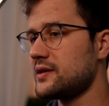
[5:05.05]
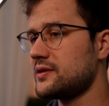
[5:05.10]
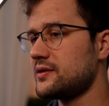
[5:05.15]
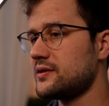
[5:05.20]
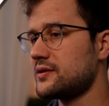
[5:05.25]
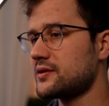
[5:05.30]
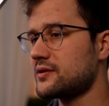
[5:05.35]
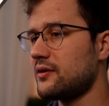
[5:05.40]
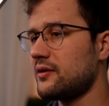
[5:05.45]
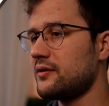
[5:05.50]

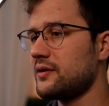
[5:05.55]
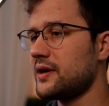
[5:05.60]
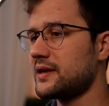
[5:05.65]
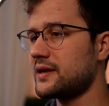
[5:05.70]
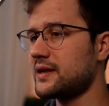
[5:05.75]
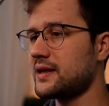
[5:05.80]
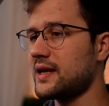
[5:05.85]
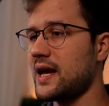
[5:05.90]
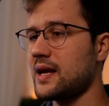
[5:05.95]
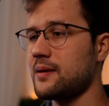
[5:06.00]

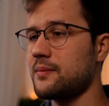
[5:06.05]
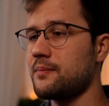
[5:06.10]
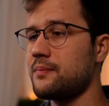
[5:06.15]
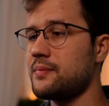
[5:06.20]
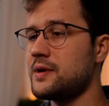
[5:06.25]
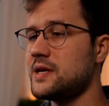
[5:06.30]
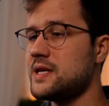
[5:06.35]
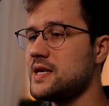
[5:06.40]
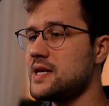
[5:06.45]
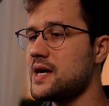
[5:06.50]

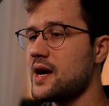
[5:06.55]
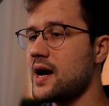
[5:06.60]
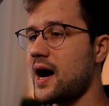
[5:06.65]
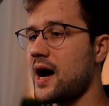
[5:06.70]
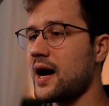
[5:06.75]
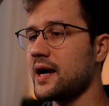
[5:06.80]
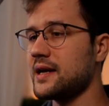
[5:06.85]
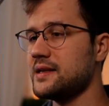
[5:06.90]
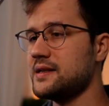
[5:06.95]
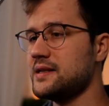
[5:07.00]

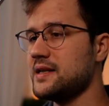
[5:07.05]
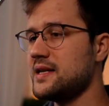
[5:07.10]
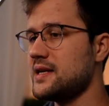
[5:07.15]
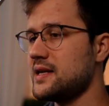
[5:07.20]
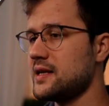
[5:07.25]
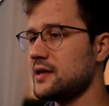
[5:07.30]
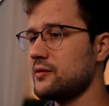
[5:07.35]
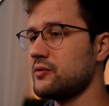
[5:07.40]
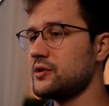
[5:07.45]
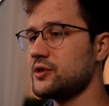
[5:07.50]

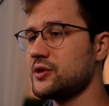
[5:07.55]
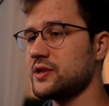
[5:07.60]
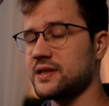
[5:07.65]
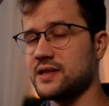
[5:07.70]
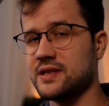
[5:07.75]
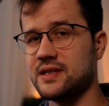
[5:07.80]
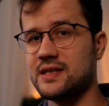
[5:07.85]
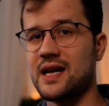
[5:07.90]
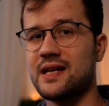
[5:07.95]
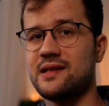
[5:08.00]
syscall.getPID, which
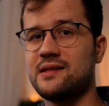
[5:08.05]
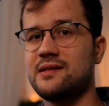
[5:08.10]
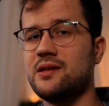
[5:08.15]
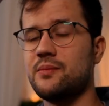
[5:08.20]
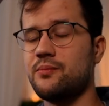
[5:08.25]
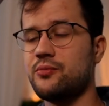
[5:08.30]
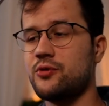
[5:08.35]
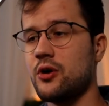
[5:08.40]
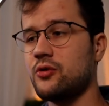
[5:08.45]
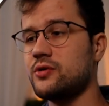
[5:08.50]
just gets the
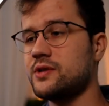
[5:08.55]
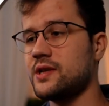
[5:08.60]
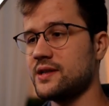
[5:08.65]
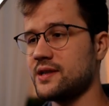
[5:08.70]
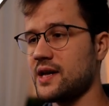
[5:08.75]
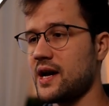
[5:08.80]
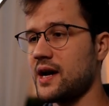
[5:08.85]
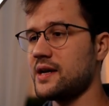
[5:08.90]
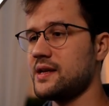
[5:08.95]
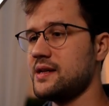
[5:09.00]

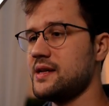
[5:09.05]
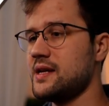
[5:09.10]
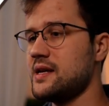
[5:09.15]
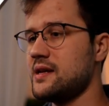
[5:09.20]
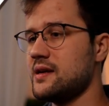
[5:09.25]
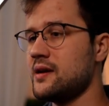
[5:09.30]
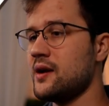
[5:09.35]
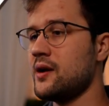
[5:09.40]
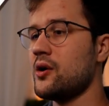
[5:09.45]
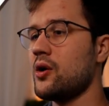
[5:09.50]
process
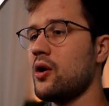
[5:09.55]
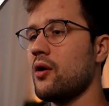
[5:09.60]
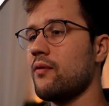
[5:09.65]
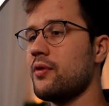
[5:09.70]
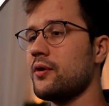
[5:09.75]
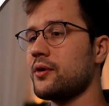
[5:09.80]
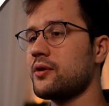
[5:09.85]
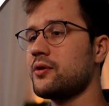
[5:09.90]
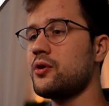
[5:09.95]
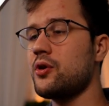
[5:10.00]
ID of
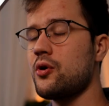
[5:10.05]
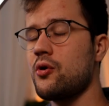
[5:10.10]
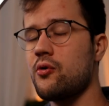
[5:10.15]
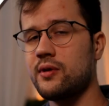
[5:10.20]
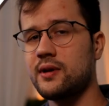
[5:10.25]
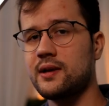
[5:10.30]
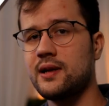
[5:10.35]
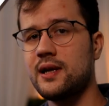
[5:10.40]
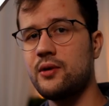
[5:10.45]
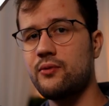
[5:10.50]
the
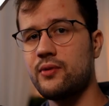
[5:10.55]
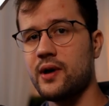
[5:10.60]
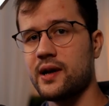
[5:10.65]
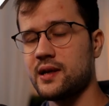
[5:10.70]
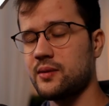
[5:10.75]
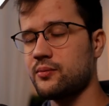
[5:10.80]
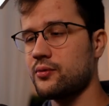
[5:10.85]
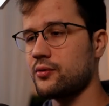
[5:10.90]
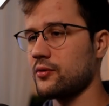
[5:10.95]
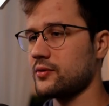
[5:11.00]
currently
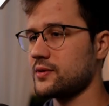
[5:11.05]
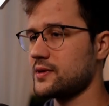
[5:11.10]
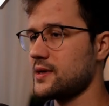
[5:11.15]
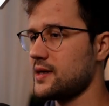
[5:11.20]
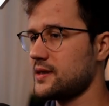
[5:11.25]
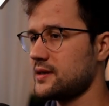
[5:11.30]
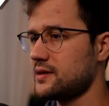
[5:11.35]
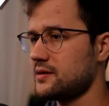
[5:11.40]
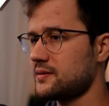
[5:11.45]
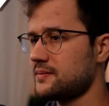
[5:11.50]
running
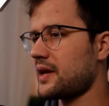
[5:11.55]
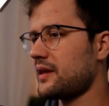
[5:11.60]
process.